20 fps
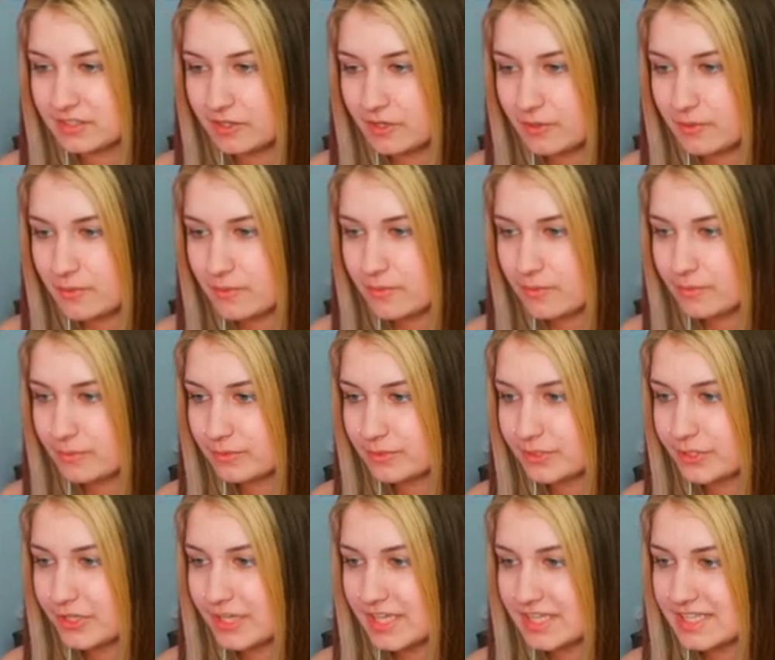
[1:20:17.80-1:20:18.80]
Oh,
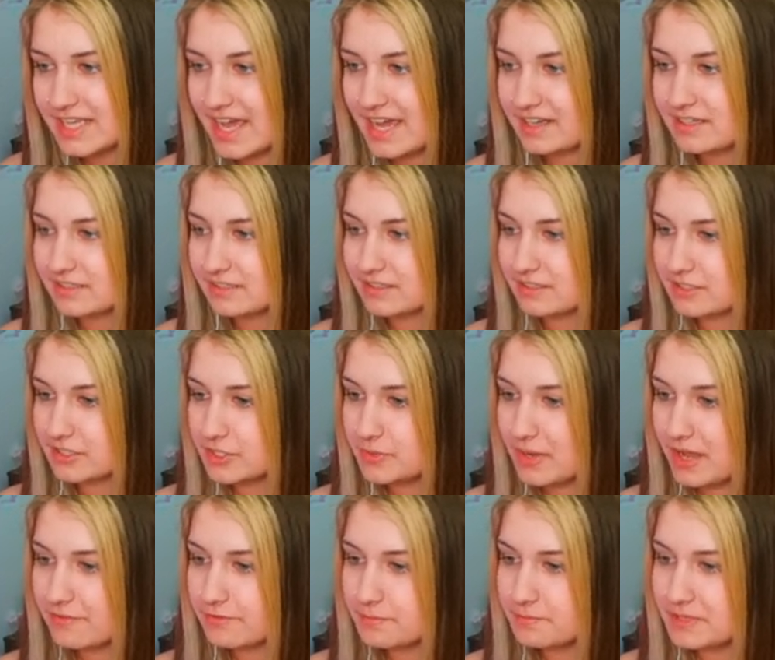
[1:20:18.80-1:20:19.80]
look at that. You
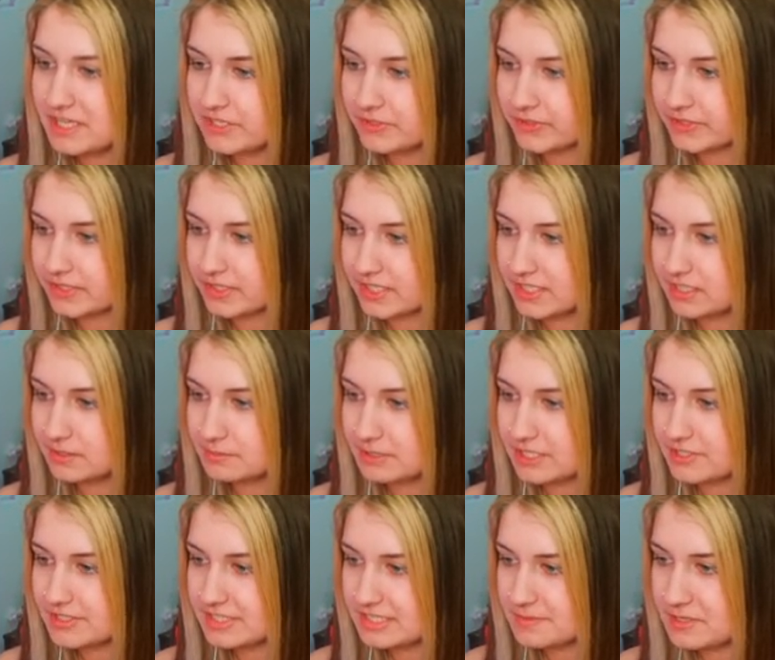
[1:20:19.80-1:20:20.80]
have a beetle. It
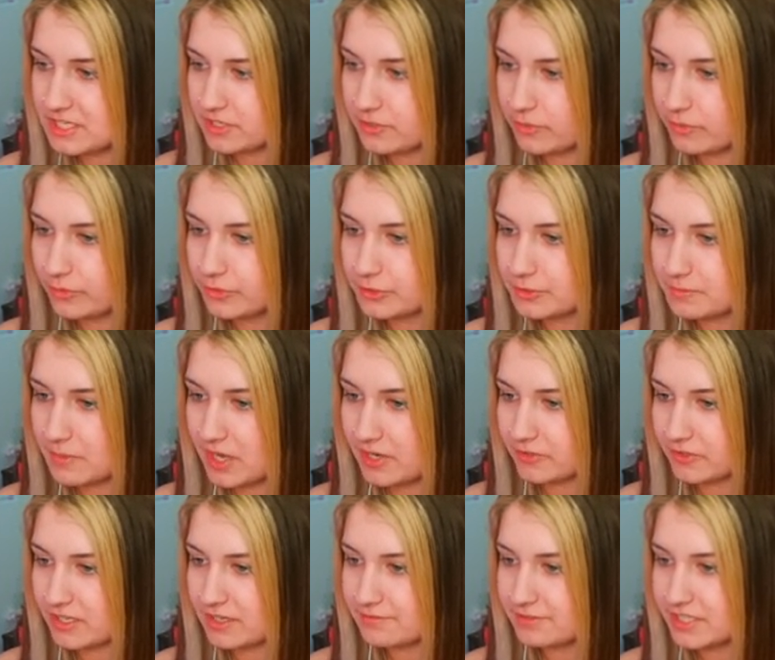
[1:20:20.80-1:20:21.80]
appears to be an older
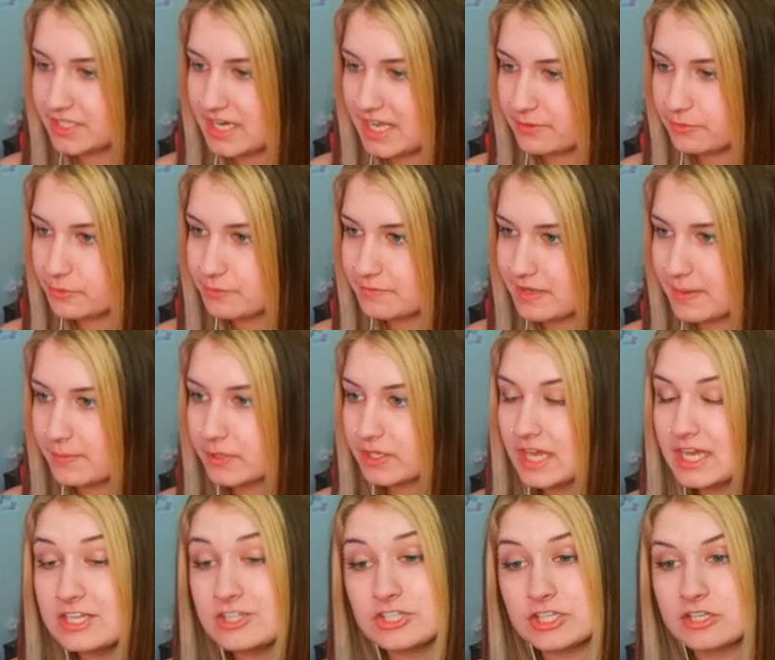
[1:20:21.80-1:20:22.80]
model of Lanayru
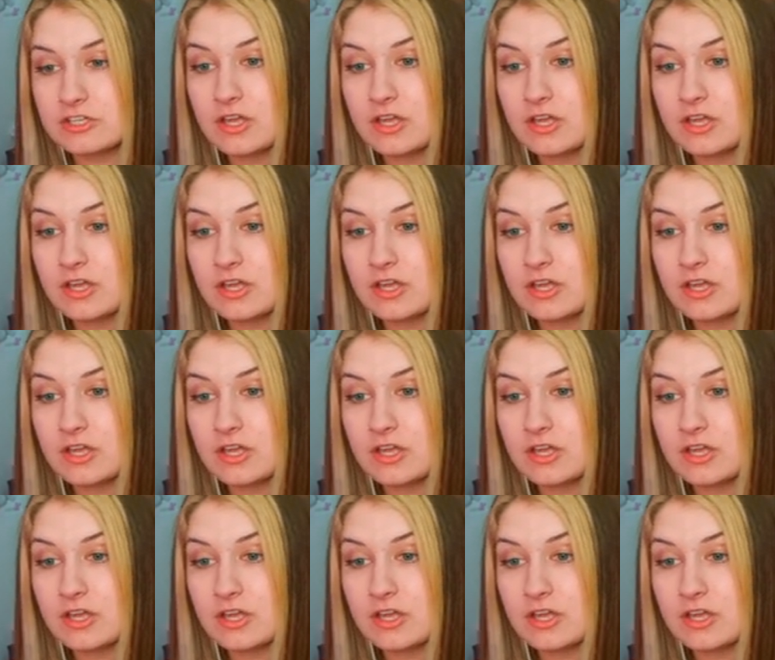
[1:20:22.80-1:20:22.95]
fabrication.